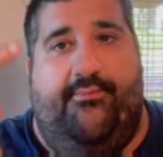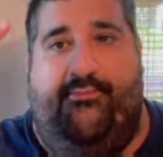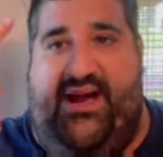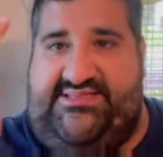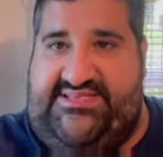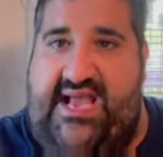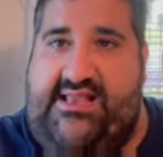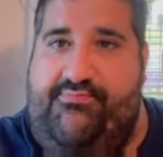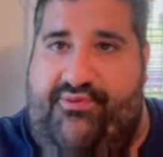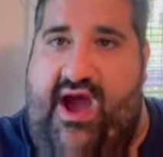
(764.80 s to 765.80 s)
My
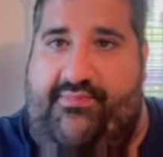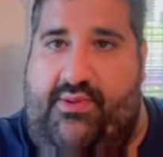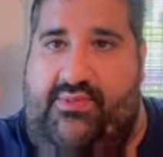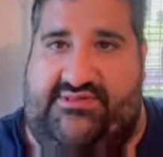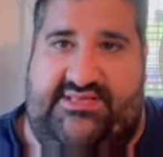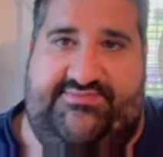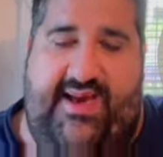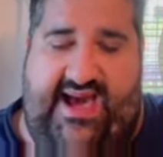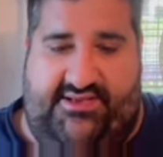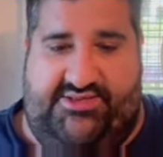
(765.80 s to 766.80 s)
second problem with this
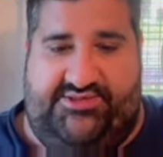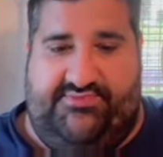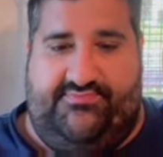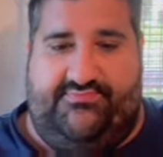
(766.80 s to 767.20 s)
match